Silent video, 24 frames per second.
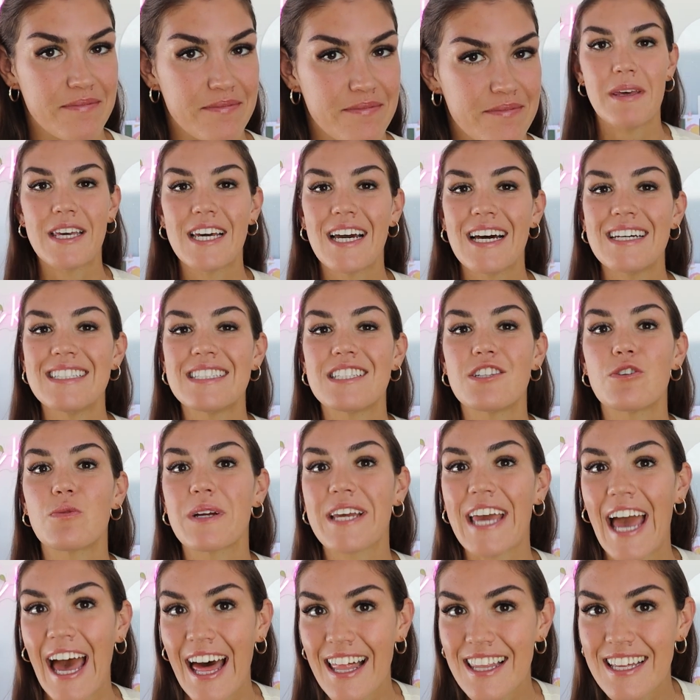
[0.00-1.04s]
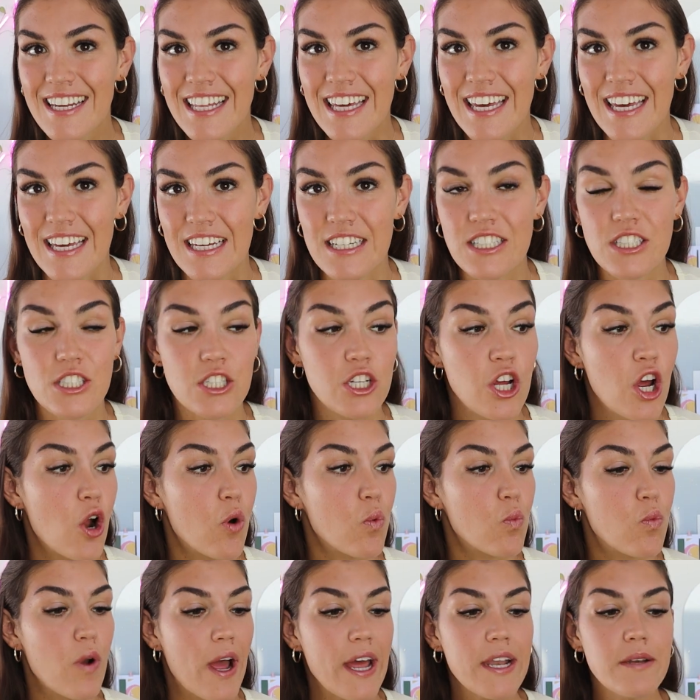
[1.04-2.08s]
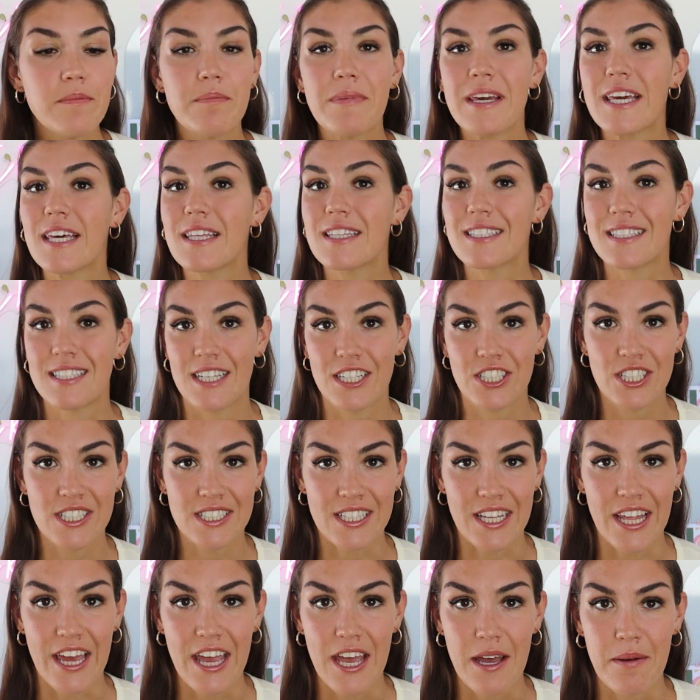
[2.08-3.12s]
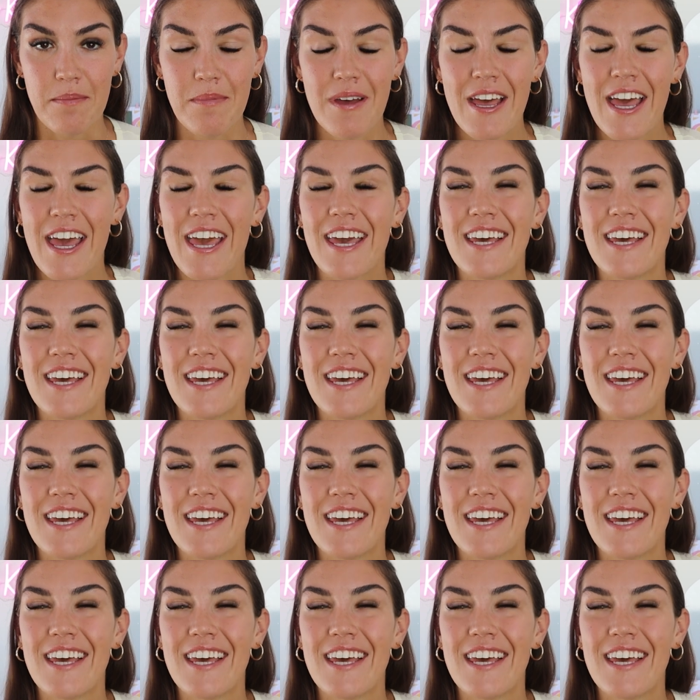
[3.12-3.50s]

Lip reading: Because the reality is, red meat such as lamb